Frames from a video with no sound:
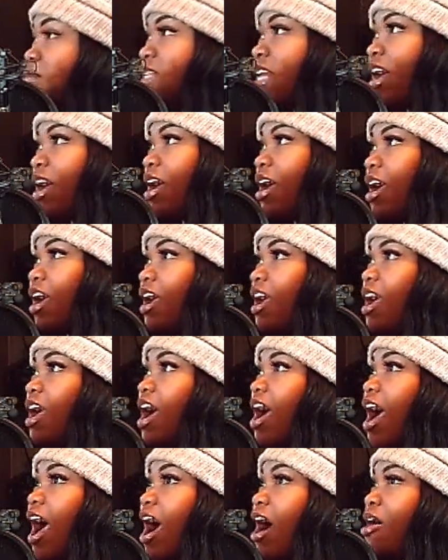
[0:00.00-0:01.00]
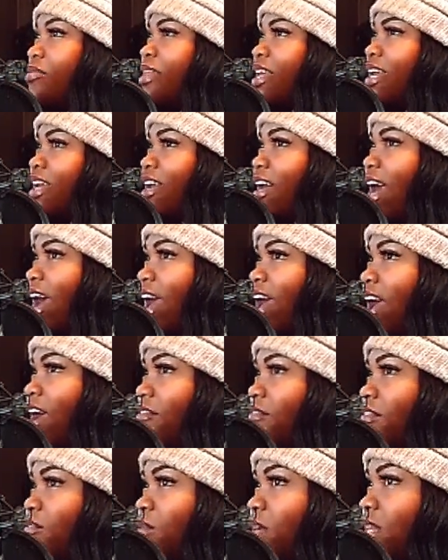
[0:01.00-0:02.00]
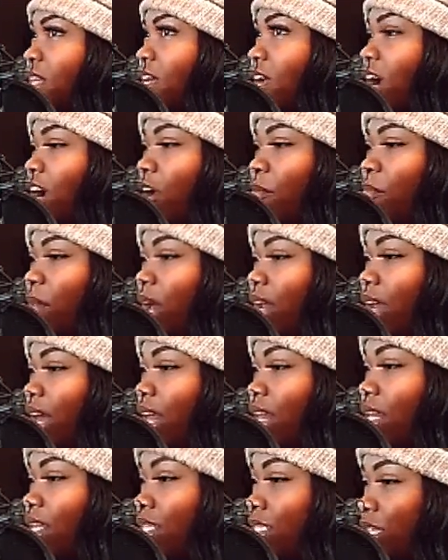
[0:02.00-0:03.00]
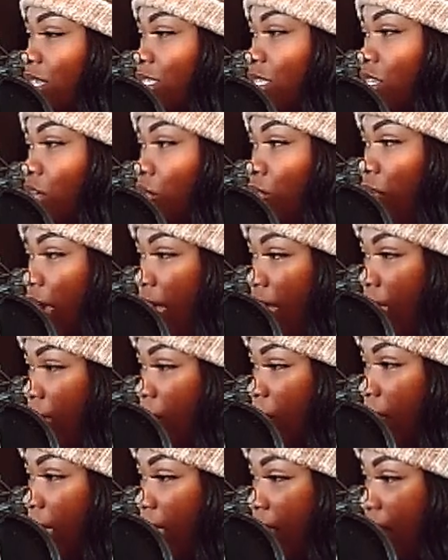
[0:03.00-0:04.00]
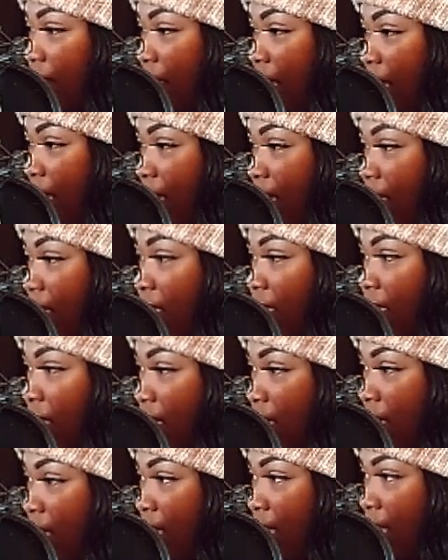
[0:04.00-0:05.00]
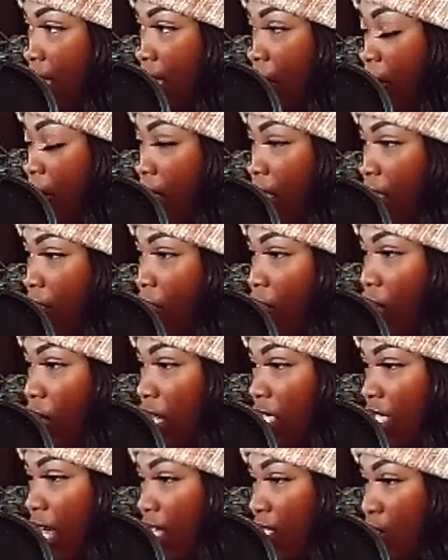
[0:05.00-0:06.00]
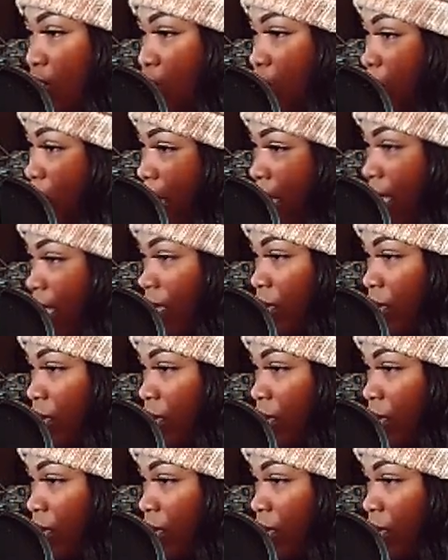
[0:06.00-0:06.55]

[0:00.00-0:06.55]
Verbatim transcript: side, mm -hmm. I don't think I ever really heard my daddy listening to rap like oh, that. Yeah, I mean, of course, like Tupac,